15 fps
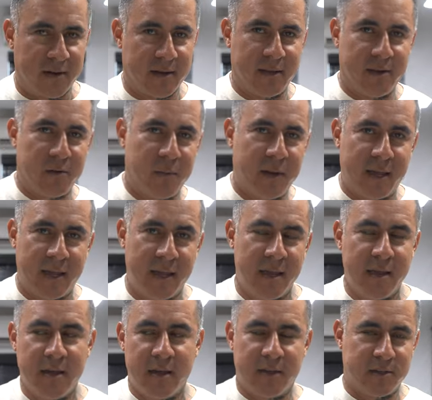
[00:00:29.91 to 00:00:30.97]
out a little bit,
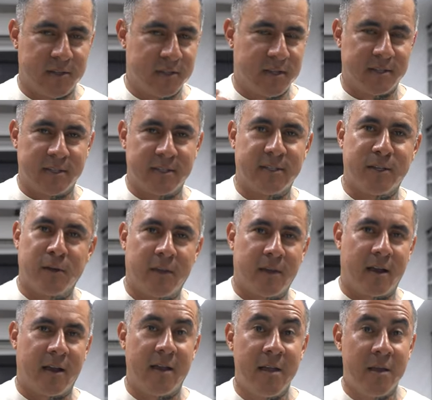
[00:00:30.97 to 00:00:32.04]
it's just because it's still
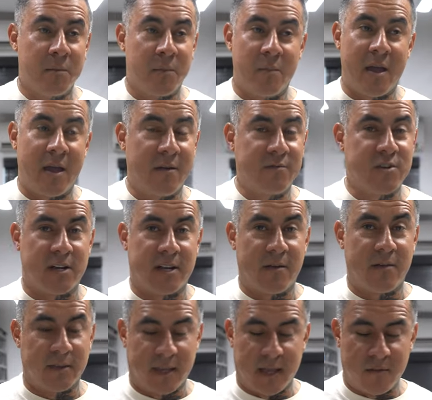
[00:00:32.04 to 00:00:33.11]
there. But man, I've tried
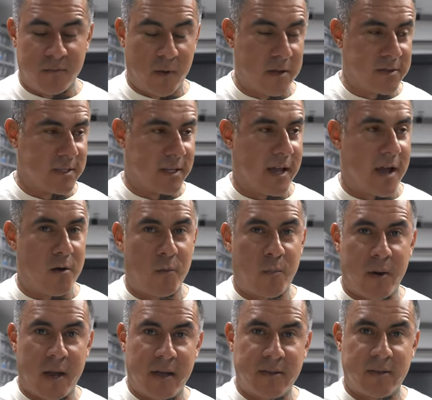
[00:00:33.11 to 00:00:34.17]
everything. I've gone to the
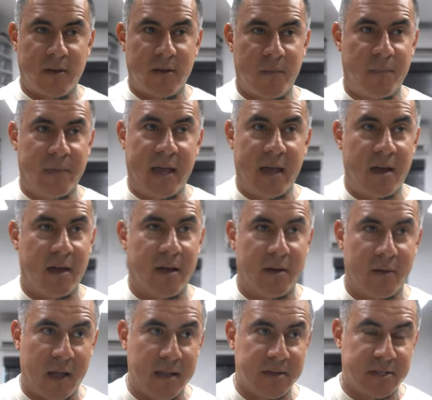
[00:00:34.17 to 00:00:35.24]
chiropractor. That
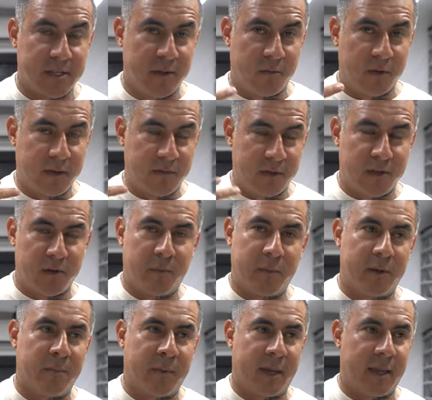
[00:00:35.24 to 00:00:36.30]
uh, actually relieved a little bit
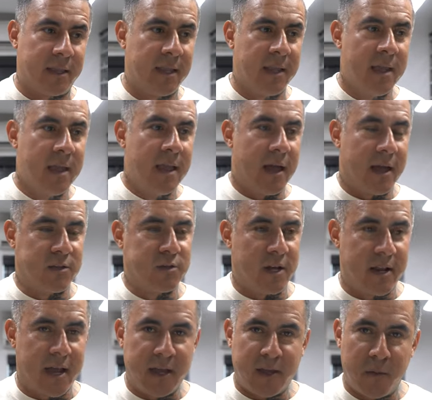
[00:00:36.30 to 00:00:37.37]
of pain. I tried
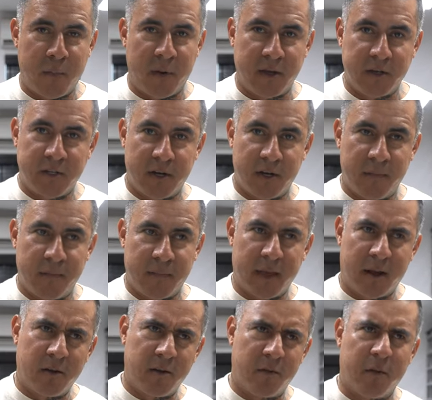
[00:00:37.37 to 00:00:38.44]
acupuncture. I
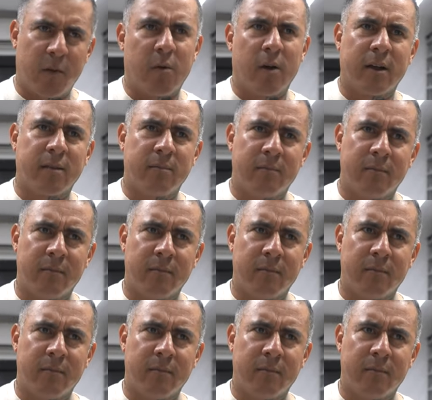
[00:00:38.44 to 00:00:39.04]
don't know if it worked.